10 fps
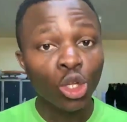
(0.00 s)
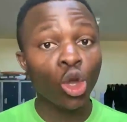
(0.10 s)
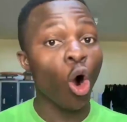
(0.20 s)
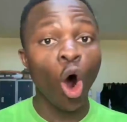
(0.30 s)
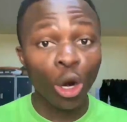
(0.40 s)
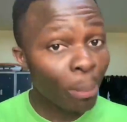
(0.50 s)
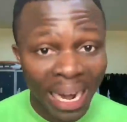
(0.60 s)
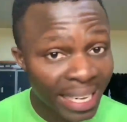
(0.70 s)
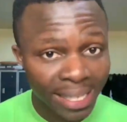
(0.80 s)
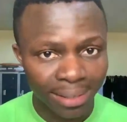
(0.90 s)
Your own
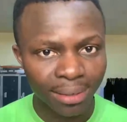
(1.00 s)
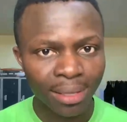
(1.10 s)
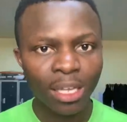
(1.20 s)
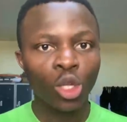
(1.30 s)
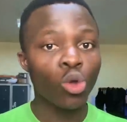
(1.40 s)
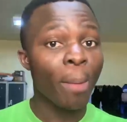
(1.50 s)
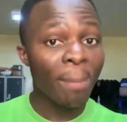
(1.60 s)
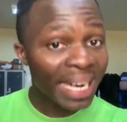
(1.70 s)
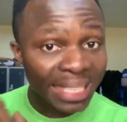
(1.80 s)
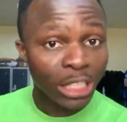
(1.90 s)
money. You are
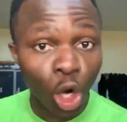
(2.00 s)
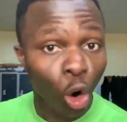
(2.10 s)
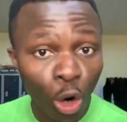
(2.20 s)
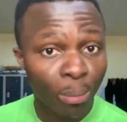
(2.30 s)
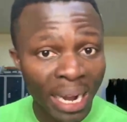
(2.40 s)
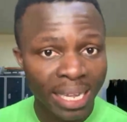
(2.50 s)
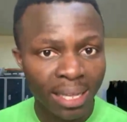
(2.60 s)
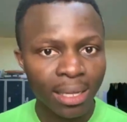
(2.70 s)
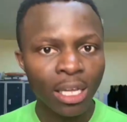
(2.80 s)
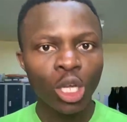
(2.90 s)
managing your own money.
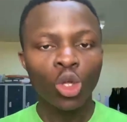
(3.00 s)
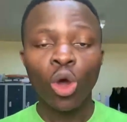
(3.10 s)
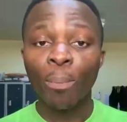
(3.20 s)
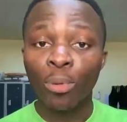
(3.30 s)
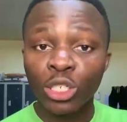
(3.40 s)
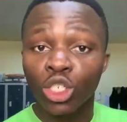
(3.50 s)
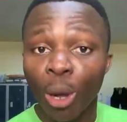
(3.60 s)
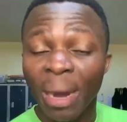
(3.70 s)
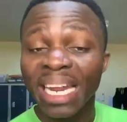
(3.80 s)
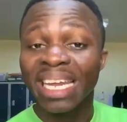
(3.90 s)
You are putting
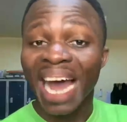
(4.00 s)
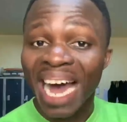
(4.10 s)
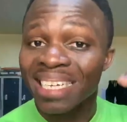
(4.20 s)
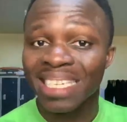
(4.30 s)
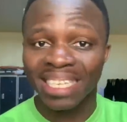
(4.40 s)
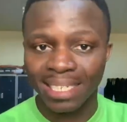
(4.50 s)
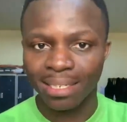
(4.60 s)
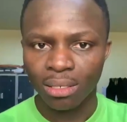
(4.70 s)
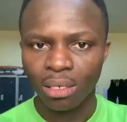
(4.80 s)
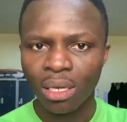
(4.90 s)
your money in assets.
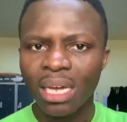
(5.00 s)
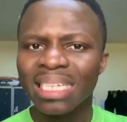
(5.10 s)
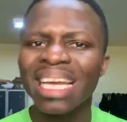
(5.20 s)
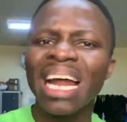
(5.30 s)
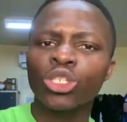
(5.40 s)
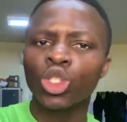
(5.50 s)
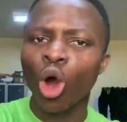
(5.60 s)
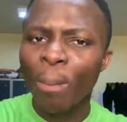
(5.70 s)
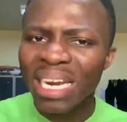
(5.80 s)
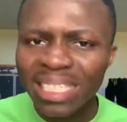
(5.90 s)
There are
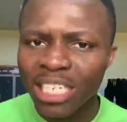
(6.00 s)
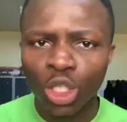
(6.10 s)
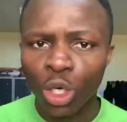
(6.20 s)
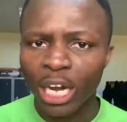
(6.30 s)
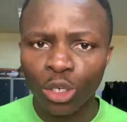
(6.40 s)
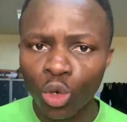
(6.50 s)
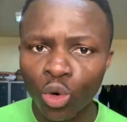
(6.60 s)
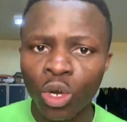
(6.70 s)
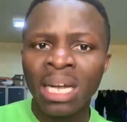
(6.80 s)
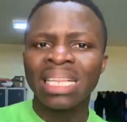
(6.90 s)
so many things you can
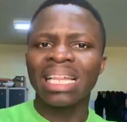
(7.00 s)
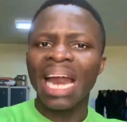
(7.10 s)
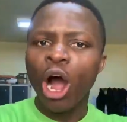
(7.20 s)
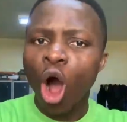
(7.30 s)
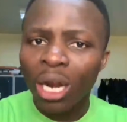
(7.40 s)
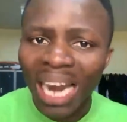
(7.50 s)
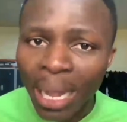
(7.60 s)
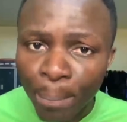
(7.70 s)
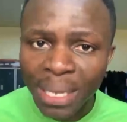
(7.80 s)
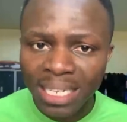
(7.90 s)
do. There are
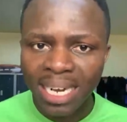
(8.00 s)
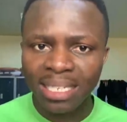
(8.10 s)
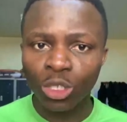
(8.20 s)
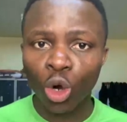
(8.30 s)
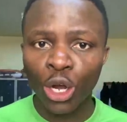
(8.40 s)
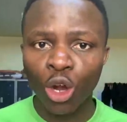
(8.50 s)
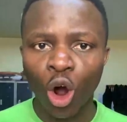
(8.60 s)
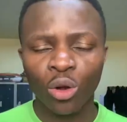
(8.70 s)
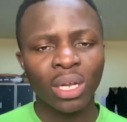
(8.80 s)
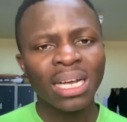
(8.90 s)
online businesses going
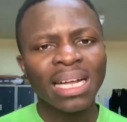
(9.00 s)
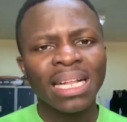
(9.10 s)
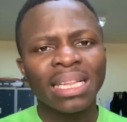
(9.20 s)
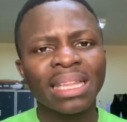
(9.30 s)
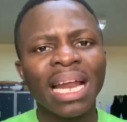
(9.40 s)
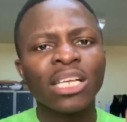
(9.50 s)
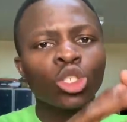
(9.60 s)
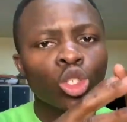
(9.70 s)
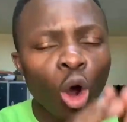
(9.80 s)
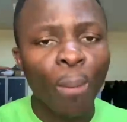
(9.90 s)
on. There are
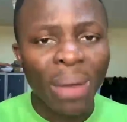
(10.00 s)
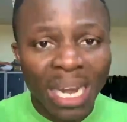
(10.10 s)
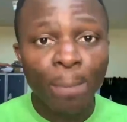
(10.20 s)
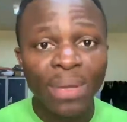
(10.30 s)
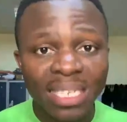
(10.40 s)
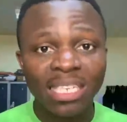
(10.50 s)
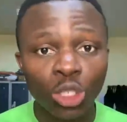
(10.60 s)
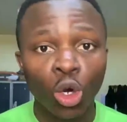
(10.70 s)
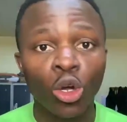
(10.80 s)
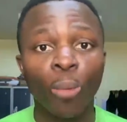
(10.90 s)
so many
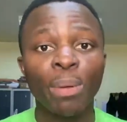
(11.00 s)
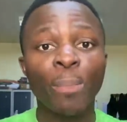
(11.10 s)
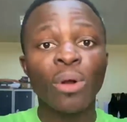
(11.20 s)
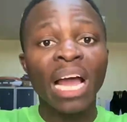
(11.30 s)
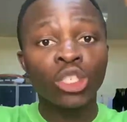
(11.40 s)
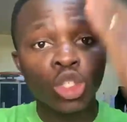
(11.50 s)
businesses going on. People are